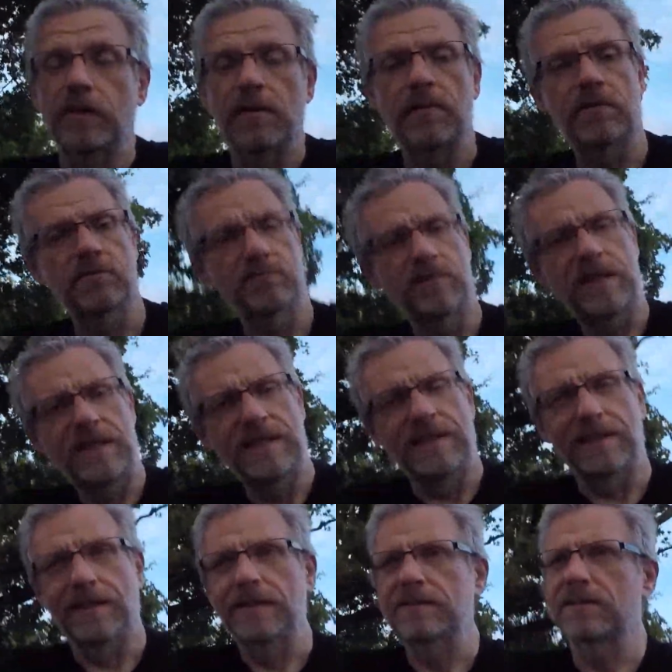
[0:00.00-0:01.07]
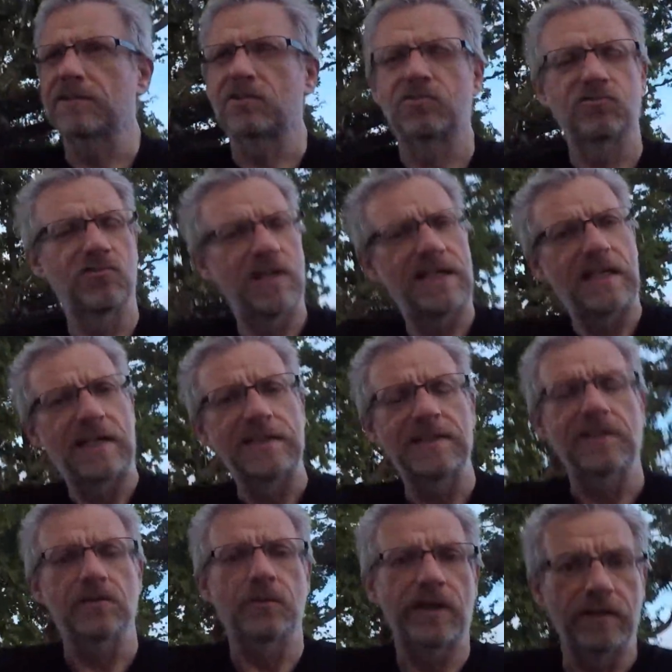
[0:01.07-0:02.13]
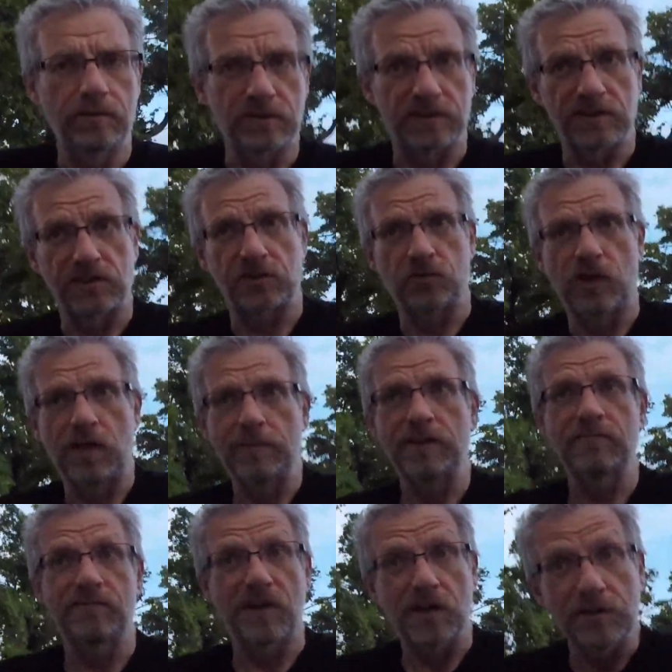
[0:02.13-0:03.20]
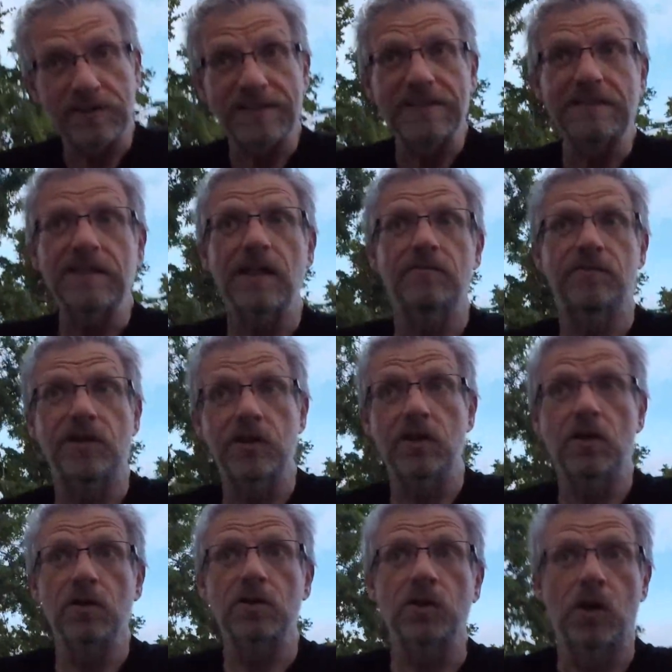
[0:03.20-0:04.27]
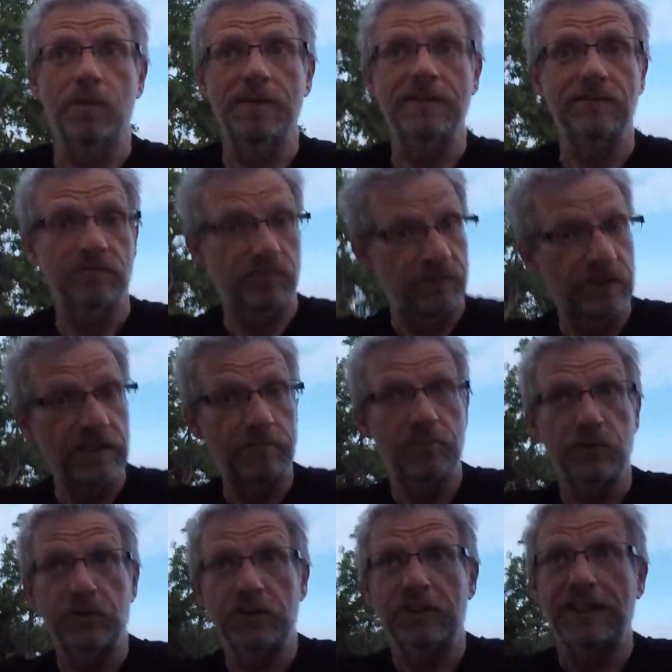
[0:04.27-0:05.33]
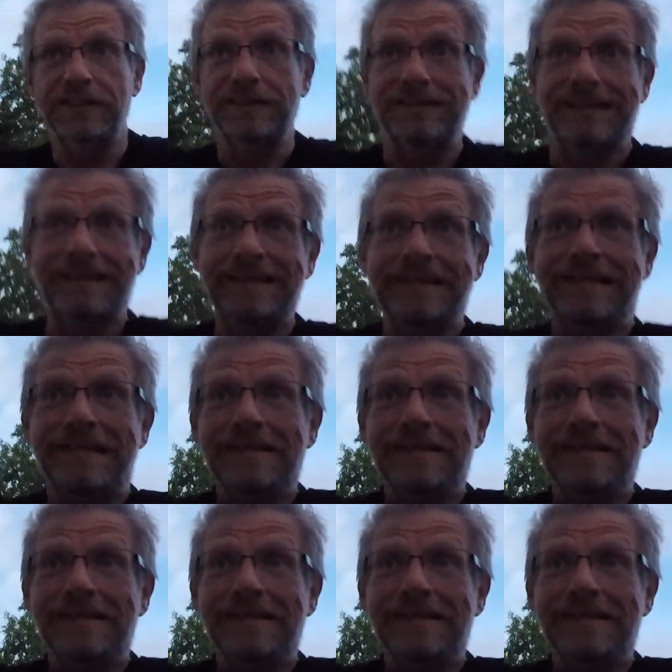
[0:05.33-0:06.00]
And I thought, really, that's a great idea, the way he was describing it. Very detailed, very long comment, really appreciated that.